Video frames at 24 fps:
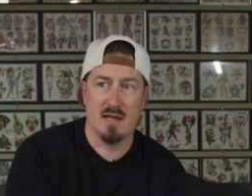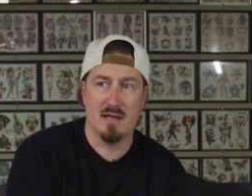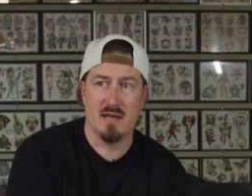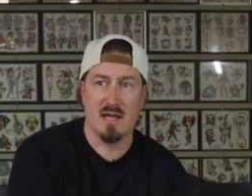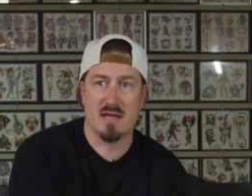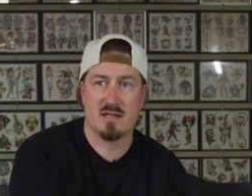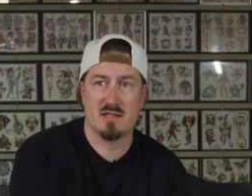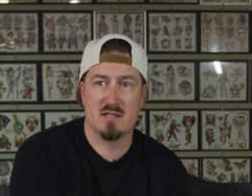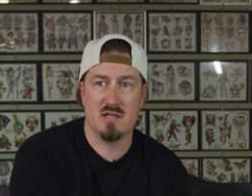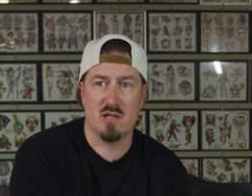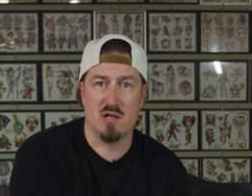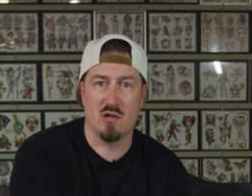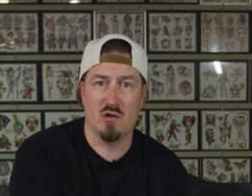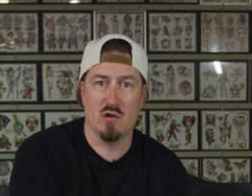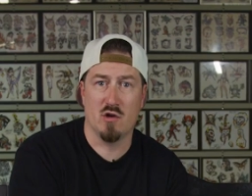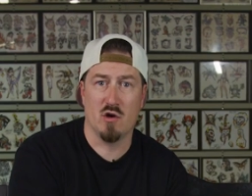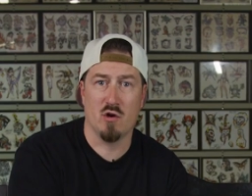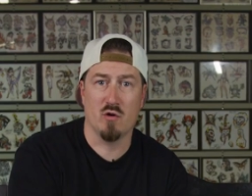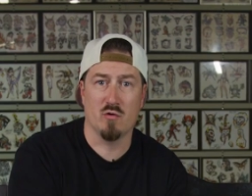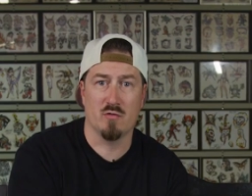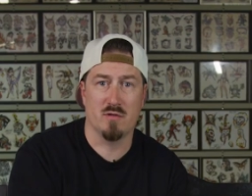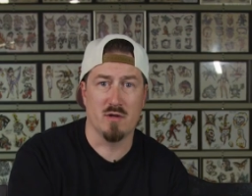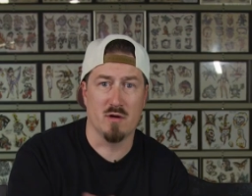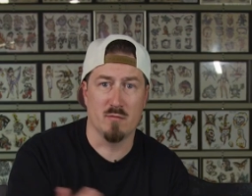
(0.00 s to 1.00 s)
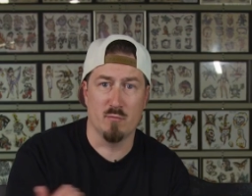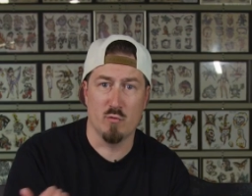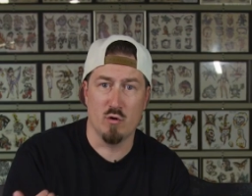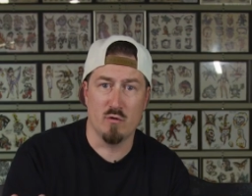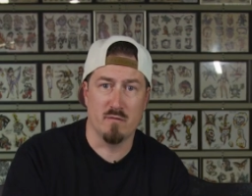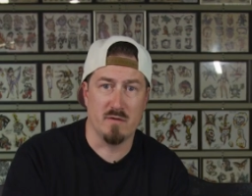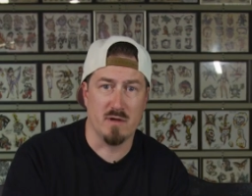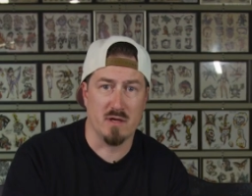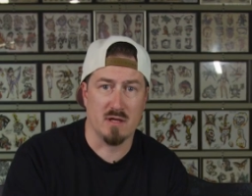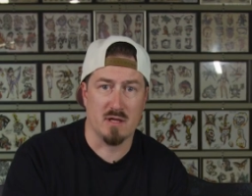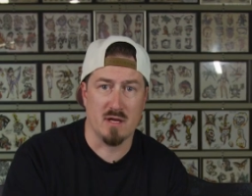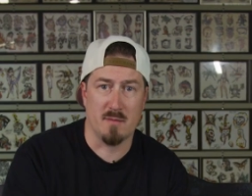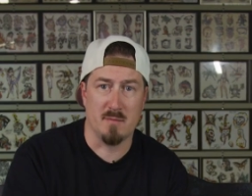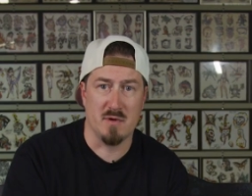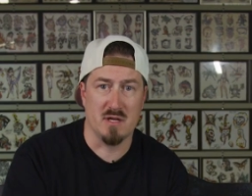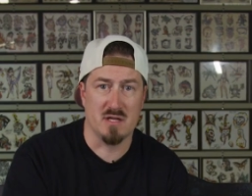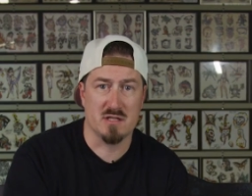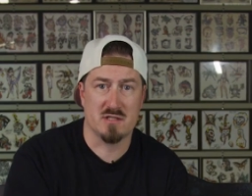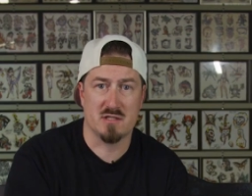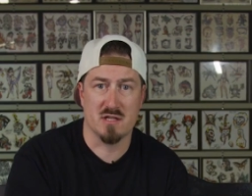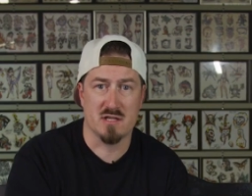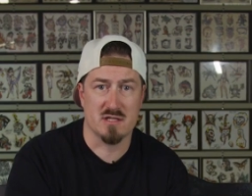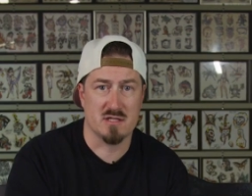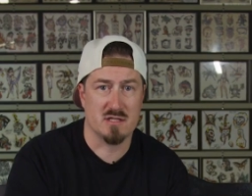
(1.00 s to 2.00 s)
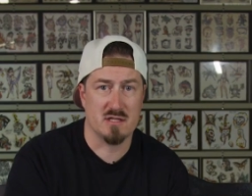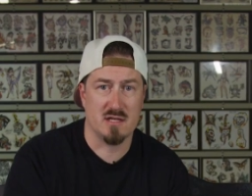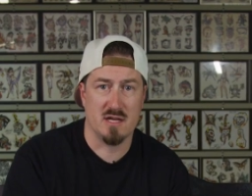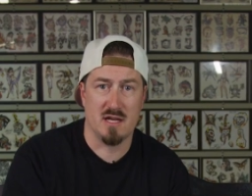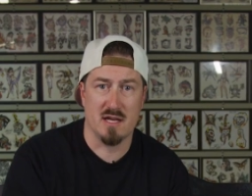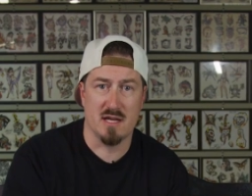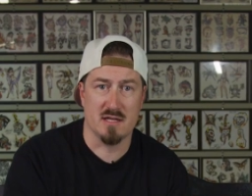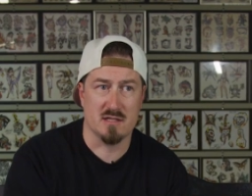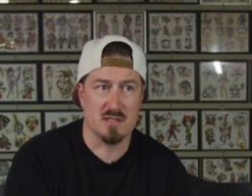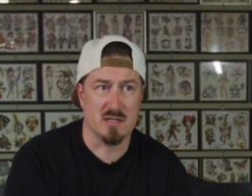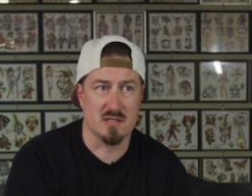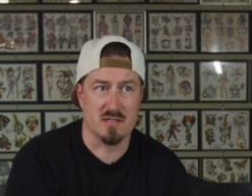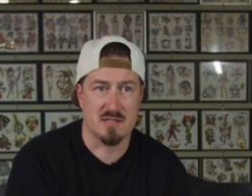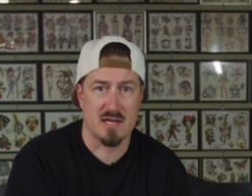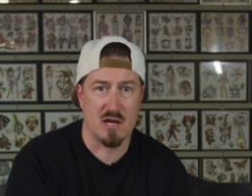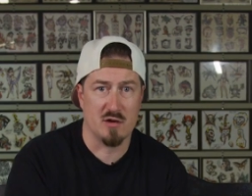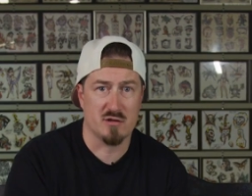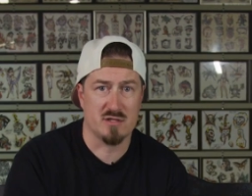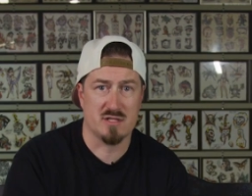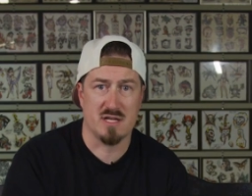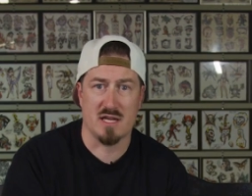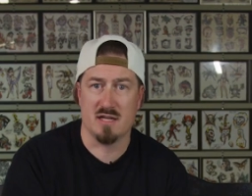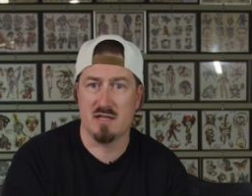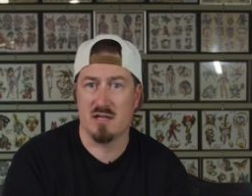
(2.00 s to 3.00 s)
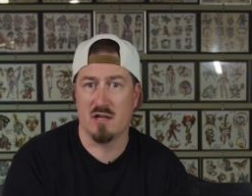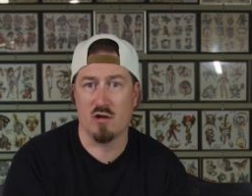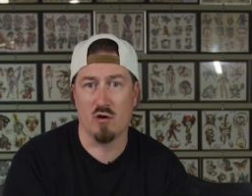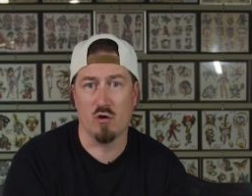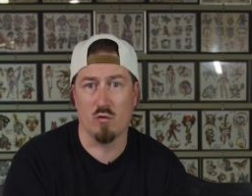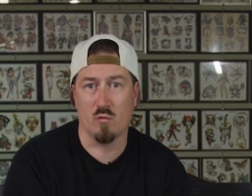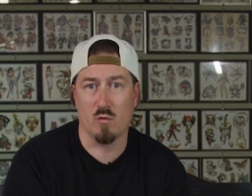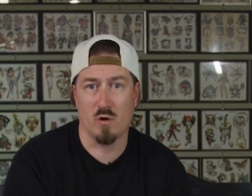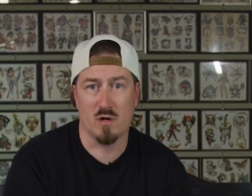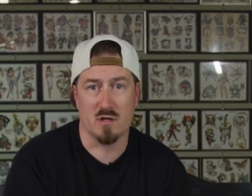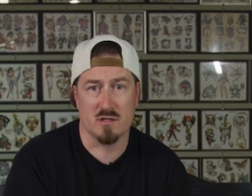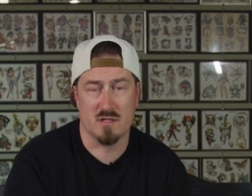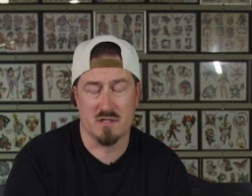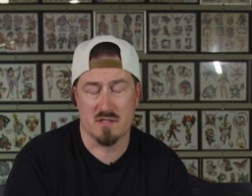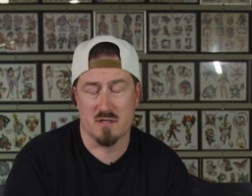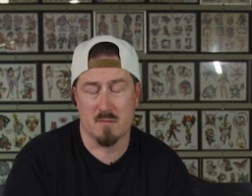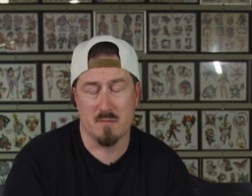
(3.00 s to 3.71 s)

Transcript: next thing you know, they're moving. I mean, it's just how San Diego works. It's a